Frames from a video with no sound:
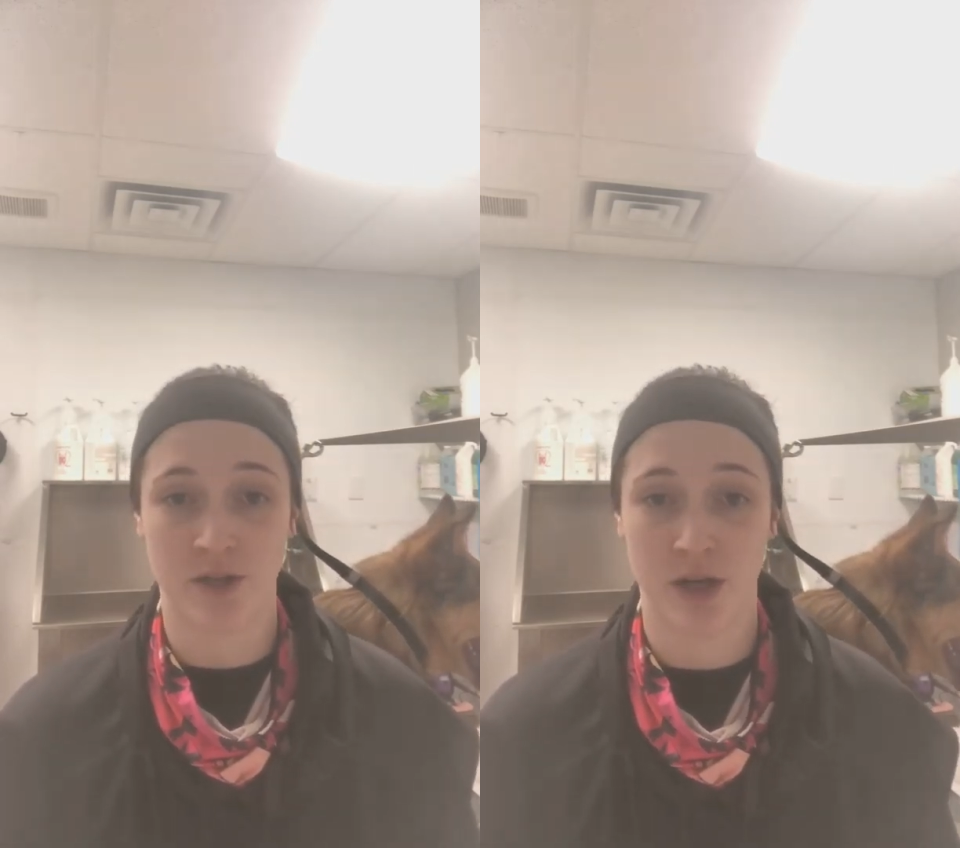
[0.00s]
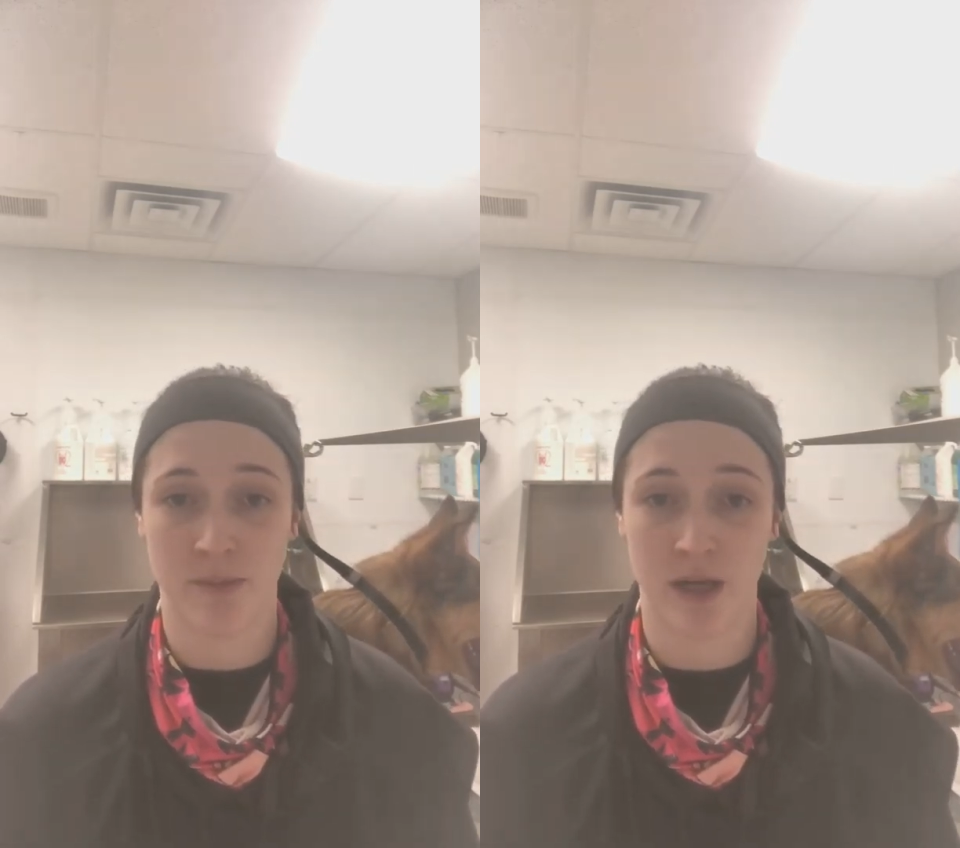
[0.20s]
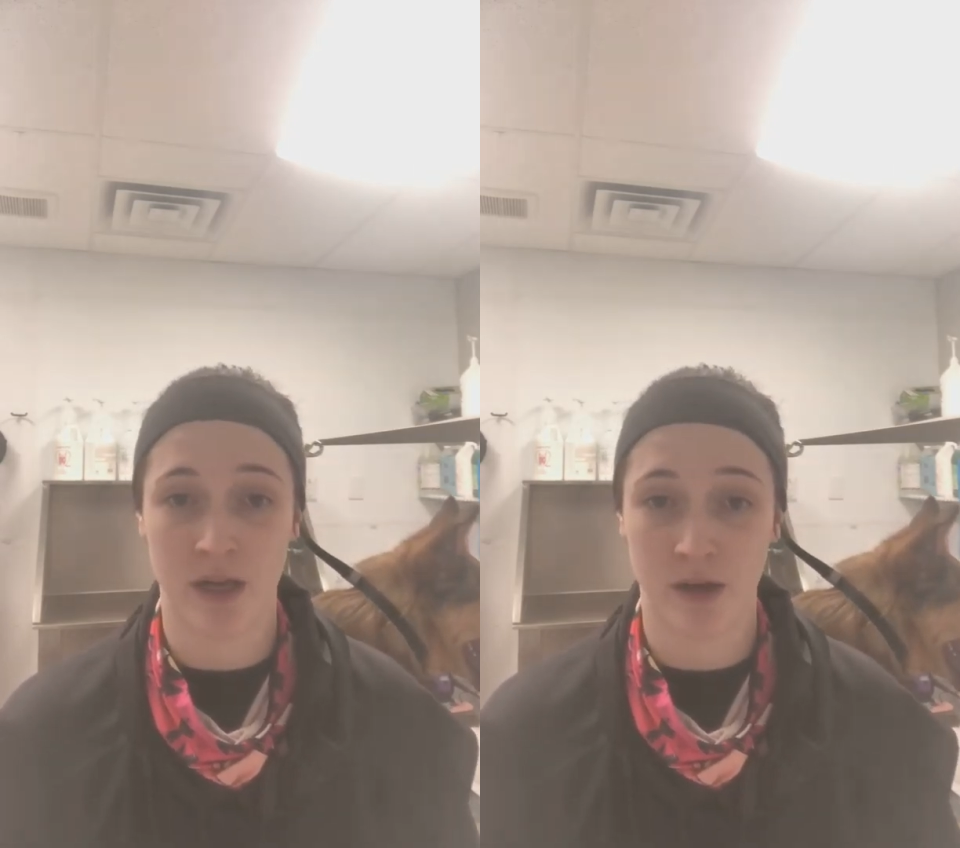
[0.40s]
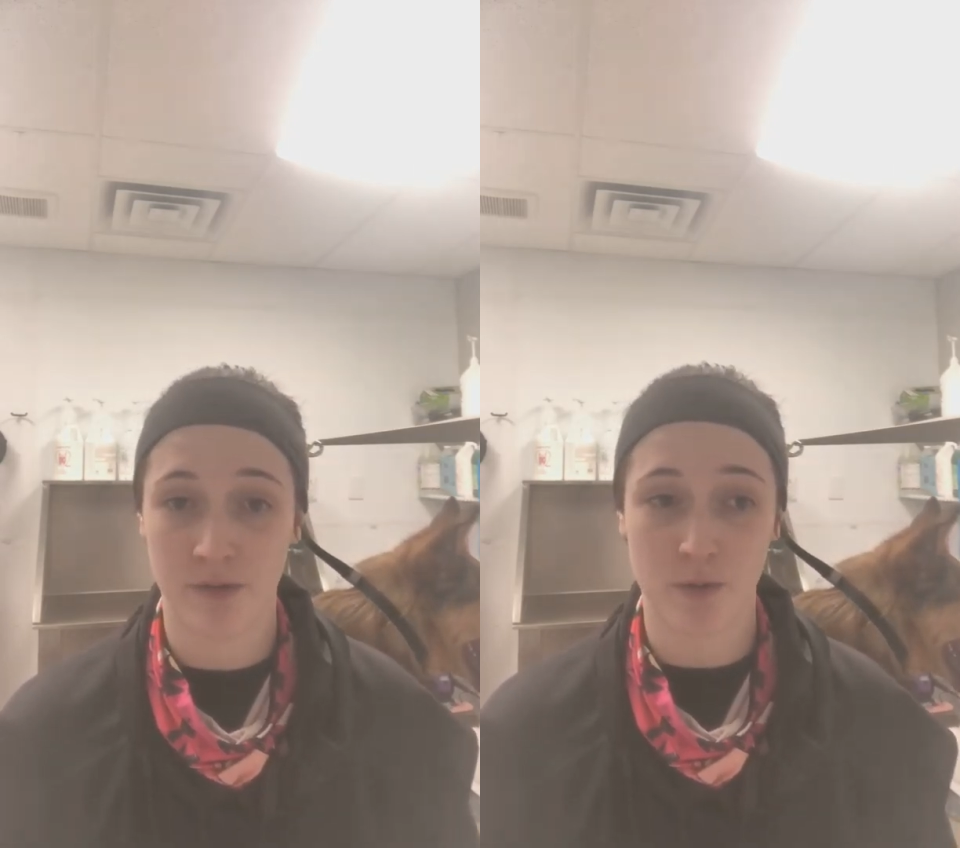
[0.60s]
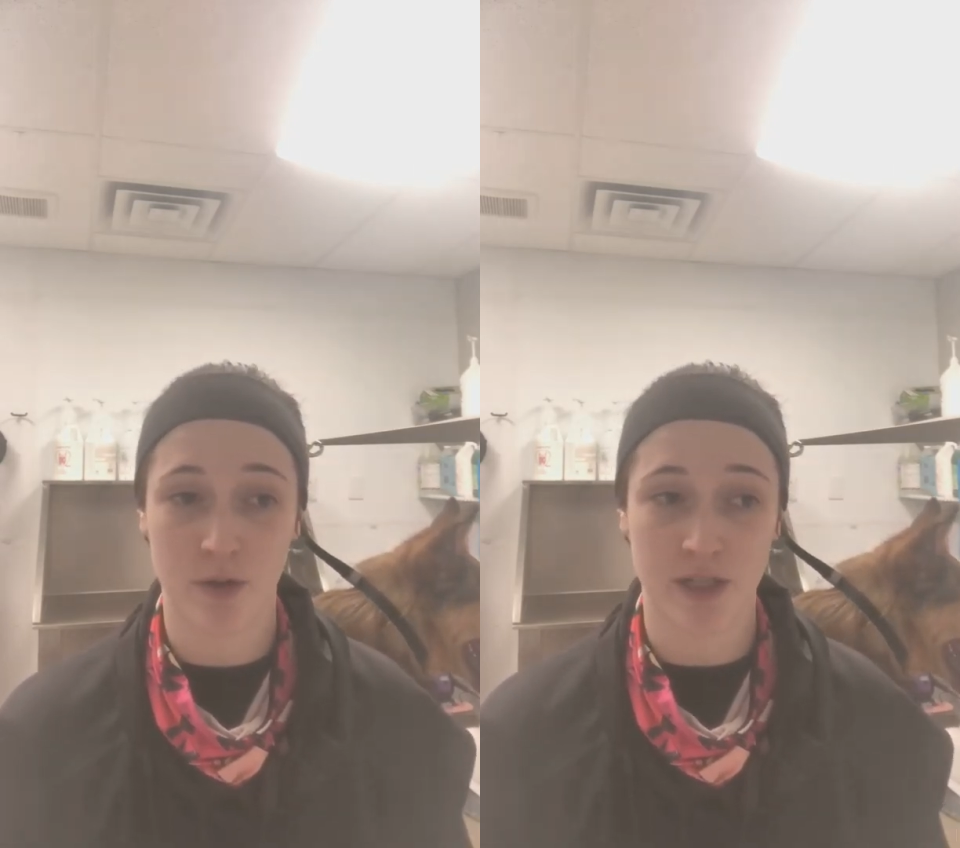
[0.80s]
treatment here
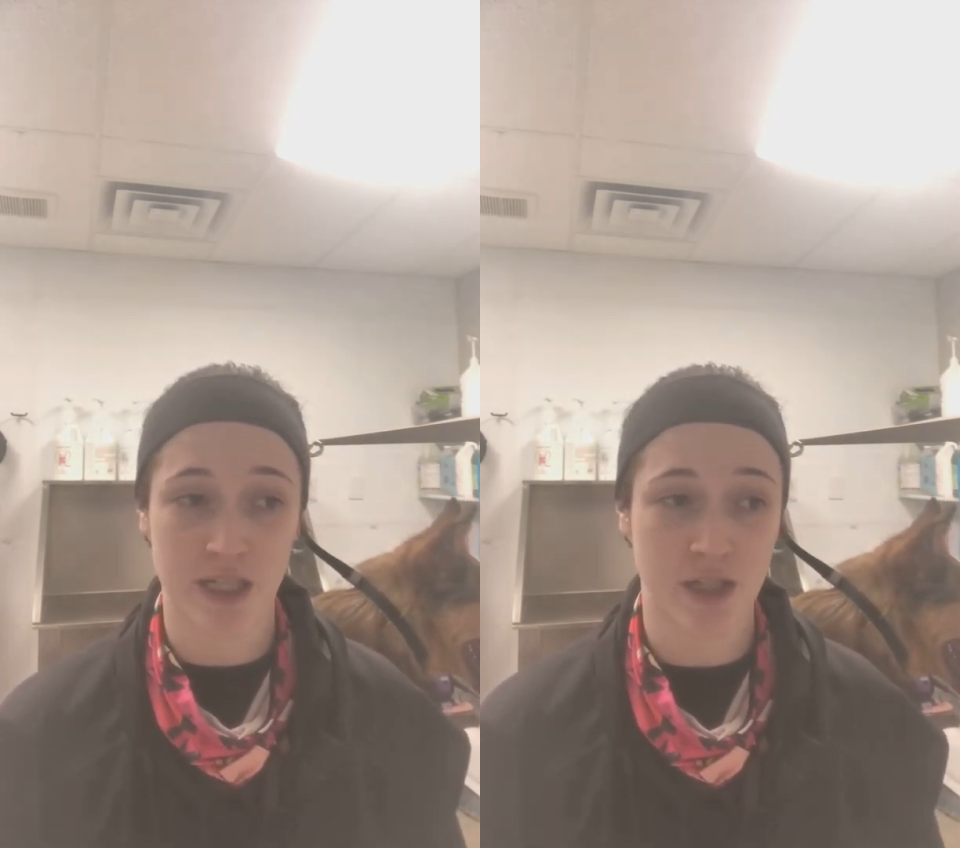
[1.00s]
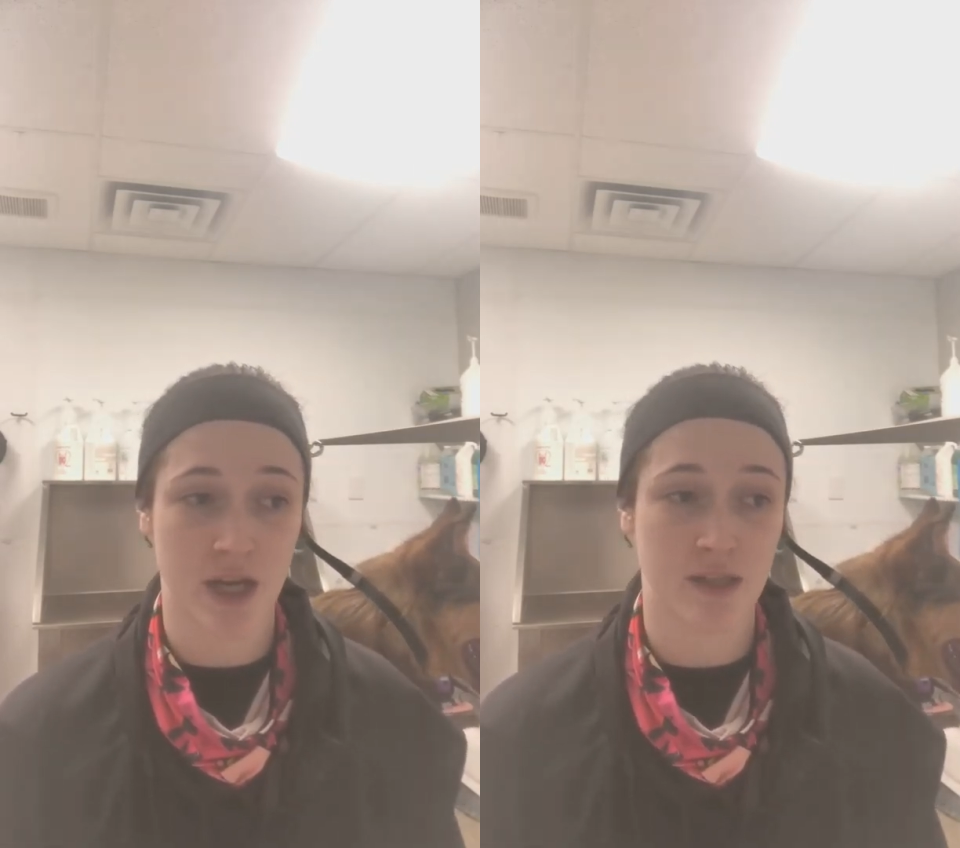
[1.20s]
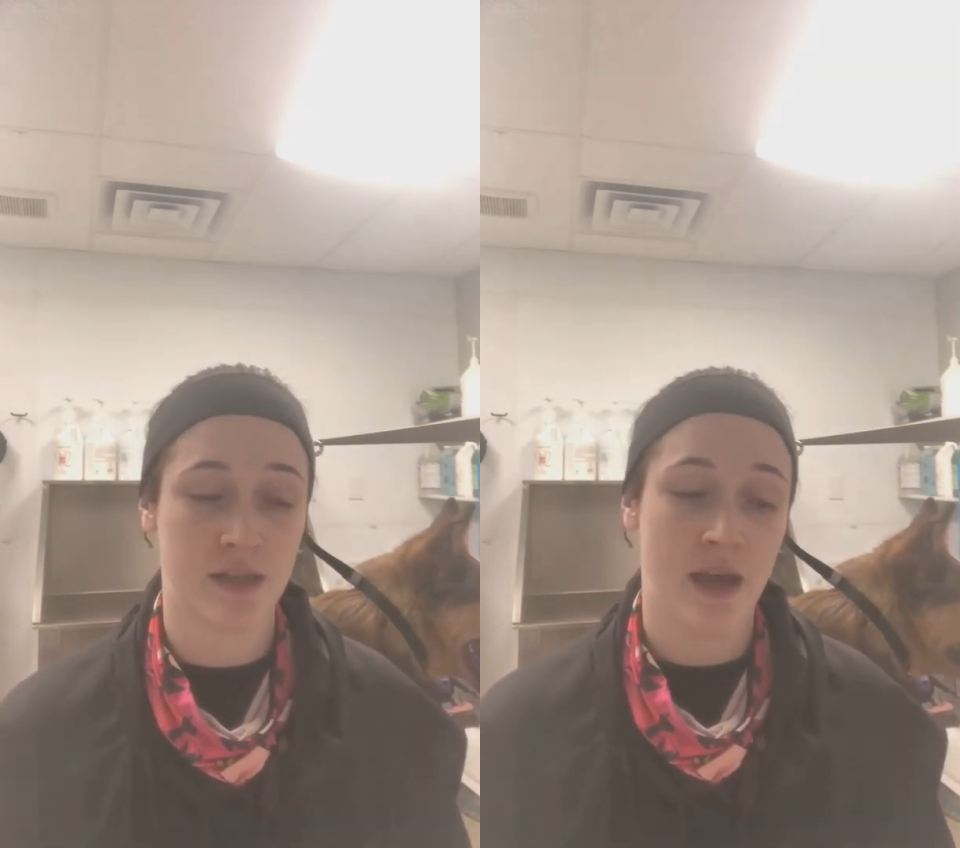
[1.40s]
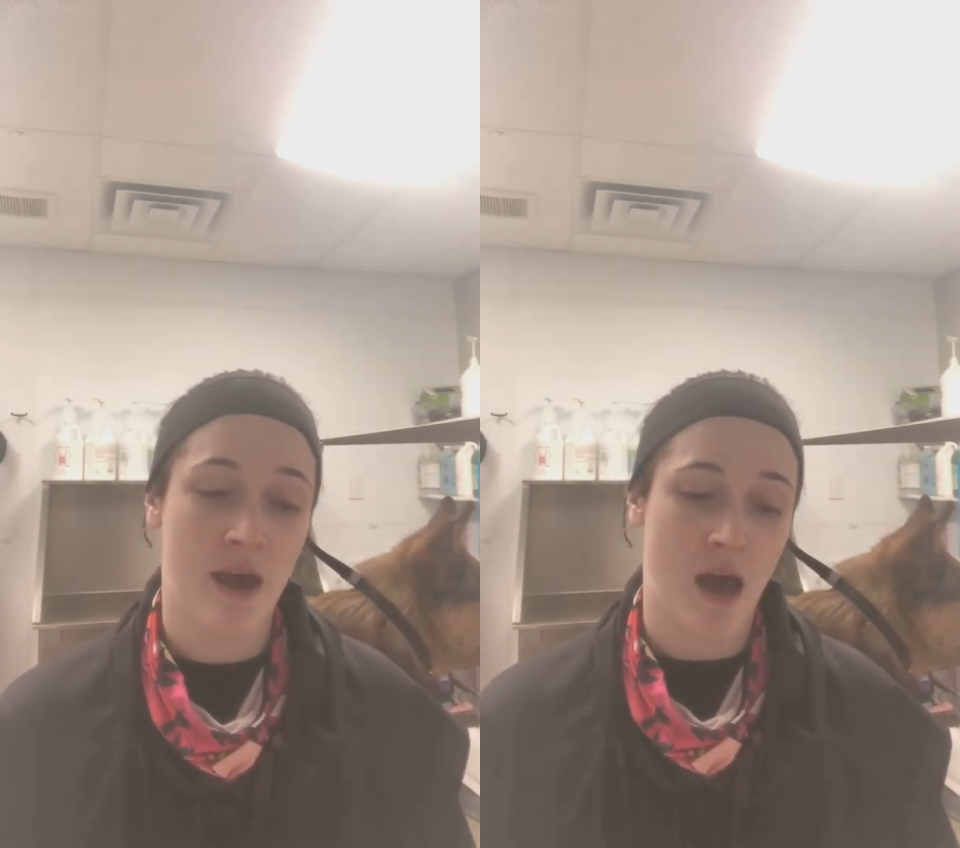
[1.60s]
for D-sheds.